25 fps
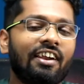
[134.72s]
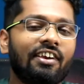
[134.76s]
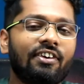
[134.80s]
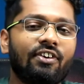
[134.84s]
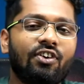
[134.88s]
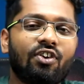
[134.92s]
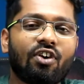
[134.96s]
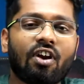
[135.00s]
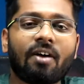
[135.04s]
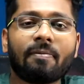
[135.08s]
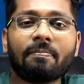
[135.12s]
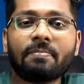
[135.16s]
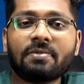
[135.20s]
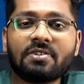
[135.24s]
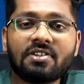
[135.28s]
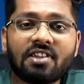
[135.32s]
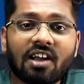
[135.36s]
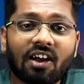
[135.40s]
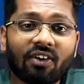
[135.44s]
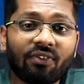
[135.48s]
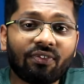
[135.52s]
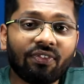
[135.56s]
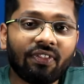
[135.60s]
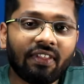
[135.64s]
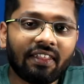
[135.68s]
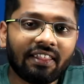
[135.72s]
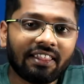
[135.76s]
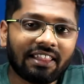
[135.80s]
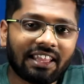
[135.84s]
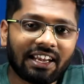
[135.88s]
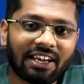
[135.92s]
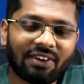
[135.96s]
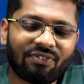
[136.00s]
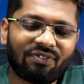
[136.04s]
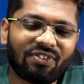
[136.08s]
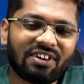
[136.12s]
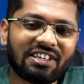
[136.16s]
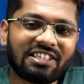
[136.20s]
it drops down the
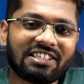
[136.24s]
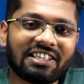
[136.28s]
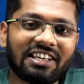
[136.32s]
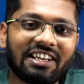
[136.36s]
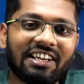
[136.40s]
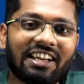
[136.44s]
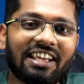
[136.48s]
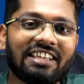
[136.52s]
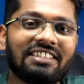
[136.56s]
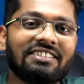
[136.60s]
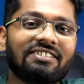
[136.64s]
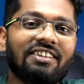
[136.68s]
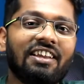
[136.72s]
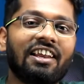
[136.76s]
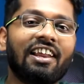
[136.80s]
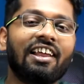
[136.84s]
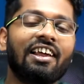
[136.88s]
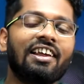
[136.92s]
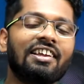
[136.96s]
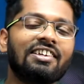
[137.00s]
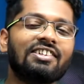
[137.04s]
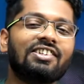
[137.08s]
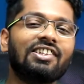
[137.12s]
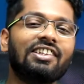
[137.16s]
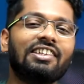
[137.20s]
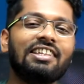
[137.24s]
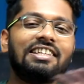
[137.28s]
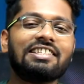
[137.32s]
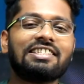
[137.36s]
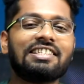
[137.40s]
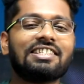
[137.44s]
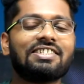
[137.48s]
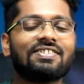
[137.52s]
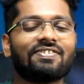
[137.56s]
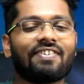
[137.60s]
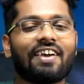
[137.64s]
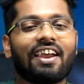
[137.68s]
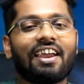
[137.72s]
refresh rate as well. So this
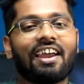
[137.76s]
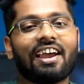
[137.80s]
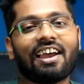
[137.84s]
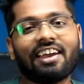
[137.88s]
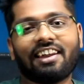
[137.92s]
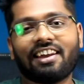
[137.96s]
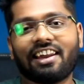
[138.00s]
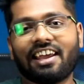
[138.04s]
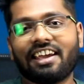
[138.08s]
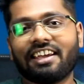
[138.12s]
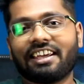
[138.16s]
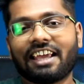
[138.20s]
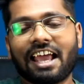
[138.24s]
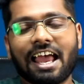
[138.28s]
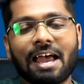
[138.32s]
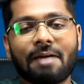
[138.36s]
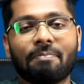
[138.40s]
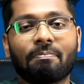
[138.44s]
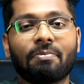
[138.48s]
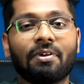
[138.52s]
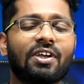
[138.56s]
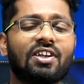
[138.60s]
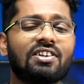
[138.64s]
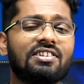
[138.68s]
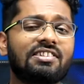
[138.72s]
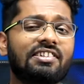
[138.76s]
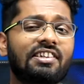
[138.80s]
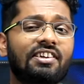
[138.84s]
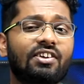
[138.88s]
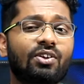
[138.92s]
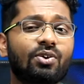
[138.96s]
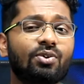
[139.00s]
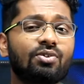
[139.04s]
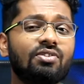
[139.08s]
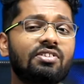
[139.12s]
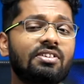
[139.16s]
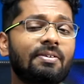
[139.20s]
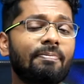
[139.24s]
is why I like Apple, because they
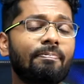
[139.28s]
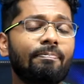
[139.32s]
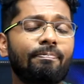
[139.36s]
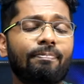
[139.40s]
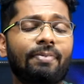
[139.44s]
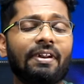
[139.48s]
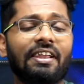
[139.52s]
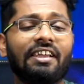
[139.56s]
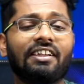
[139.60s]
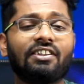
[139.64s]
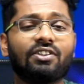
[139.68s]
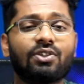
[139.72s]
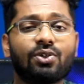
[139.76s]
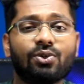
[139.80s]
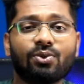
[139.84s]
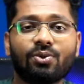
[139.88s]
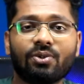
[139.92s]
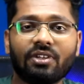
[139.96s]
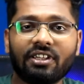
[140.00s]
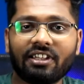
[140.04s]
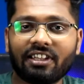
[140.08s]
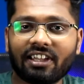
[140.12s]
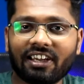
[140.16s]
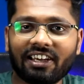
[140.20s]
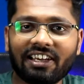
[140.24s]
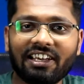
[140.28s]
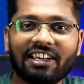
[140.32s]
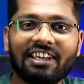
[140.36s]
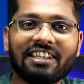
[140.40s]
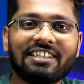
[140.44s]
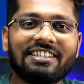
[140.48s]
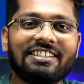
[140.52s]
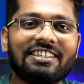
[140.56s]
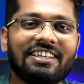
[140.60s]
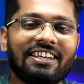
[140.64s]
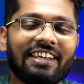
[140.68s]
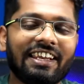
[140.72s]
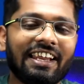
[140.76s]
do some breakthrough in the
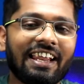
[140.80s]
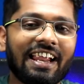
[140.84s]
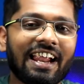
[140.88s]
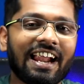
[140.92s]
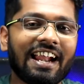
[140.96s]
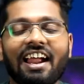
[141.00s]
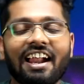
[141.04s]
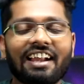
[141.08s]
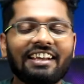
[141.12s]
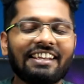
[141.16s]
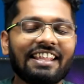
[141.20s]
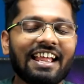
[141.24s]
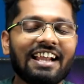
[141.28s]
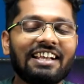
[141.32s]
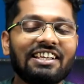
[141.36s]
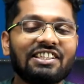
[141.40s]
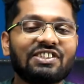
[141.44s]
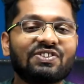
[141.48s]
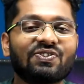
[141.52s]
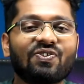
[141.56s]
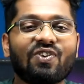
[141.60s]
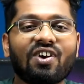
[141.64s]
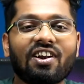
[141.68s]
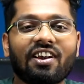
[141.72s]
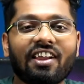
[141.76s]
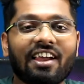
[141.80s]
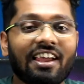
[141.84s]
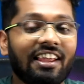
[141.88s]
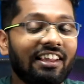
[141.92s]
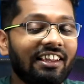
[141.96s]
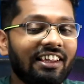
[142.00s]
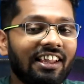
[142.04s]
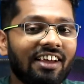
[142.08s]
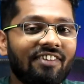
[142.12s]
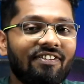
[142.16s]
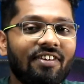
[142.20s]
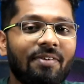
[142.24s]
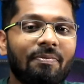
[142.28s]
industry, and that is what I
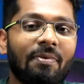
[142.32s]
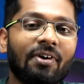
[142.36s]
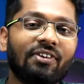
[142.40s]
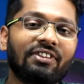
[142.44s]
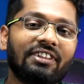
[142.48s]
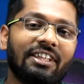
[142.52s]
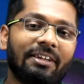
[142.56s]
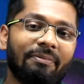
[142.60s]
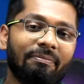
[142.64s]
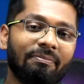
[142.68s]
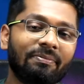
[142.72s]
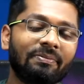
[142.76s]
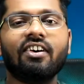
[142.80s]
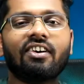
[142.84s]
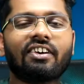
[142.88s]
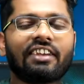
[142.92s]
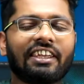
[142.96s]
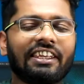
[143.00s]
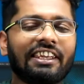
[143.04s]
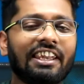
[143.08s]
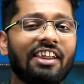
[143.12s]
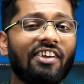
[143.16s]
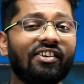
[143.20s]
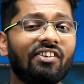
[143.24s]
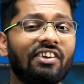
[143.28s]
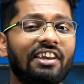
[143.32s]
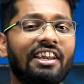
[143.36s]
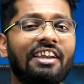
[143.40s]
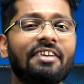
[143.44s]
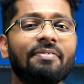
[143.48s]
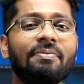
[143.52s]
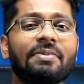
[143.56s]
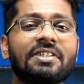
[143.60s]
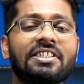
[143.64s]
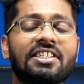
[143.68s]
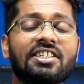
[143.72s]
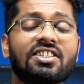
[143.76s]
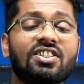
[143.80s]
love about them. Okay, now let
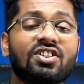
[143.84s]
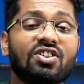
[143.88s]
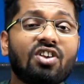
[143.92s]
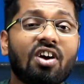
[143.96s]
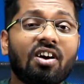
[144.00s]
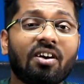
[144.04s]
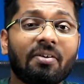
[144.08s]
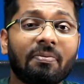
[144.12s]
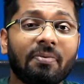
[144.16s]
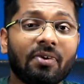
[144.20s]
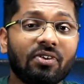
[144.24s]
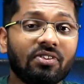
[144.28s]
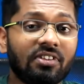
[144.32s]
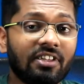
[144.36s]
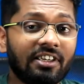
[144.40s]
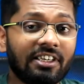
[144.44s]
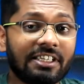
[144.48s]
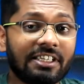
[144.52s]
me just talk about the